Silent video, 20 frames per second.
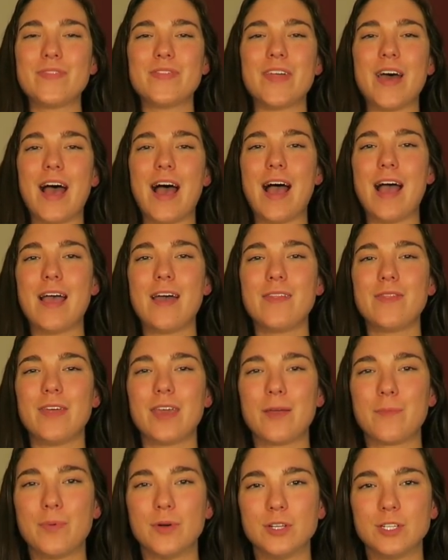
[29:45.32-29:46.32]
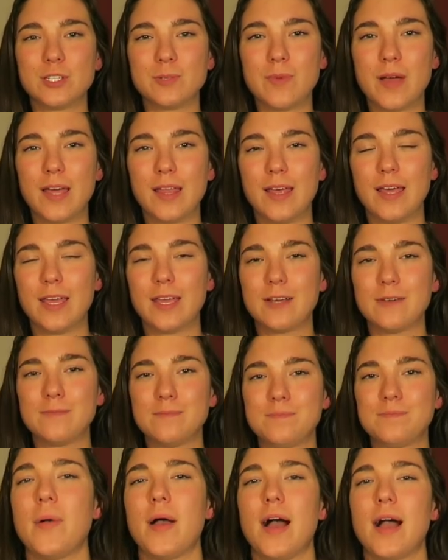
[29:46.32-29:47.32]
that and like push my
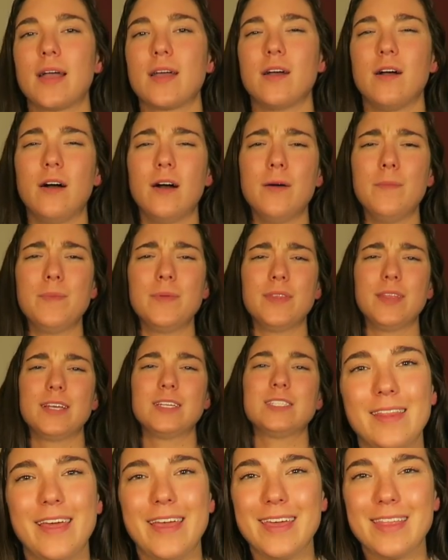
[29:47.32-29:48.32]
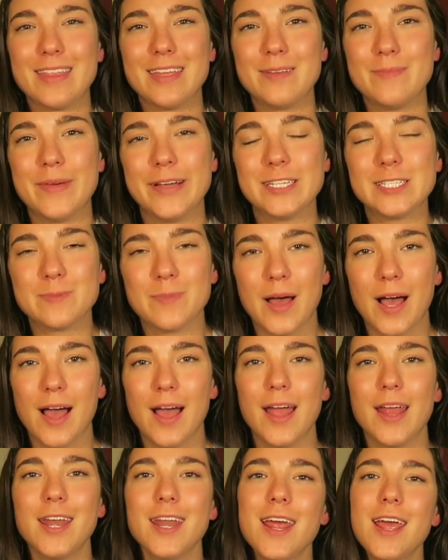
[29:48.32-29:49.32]
like back up and like lengthen my
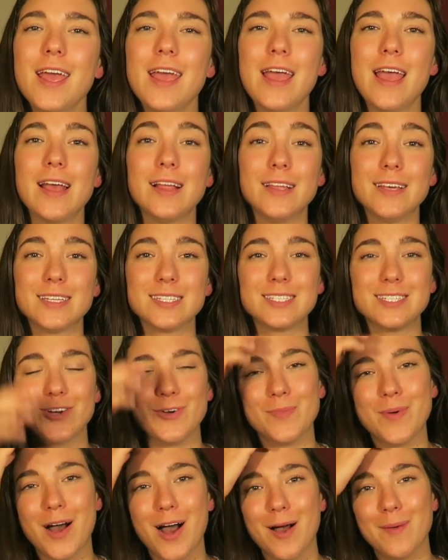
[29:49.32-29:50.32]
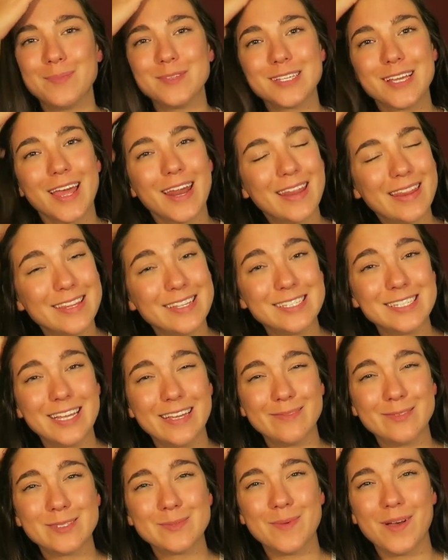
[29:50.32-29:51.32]
spine, it like still pops again in the
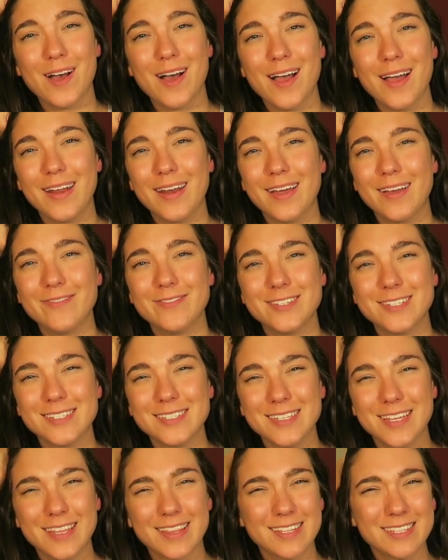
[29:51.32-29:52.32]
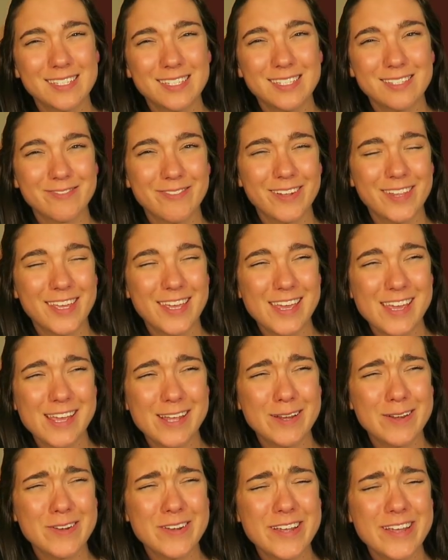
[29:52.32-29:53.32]
same spot, and I'm just like, this is really
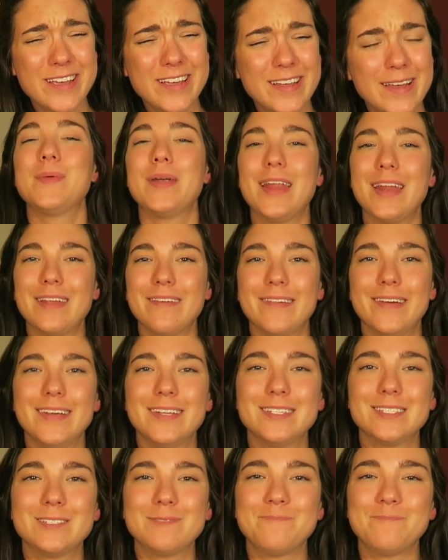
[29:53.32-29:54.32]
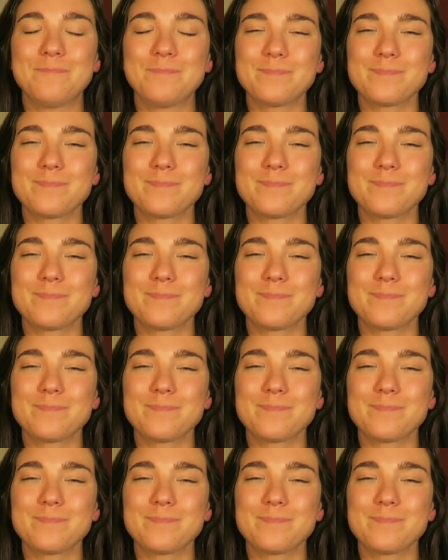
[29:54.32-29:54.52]
eerie. But anyways,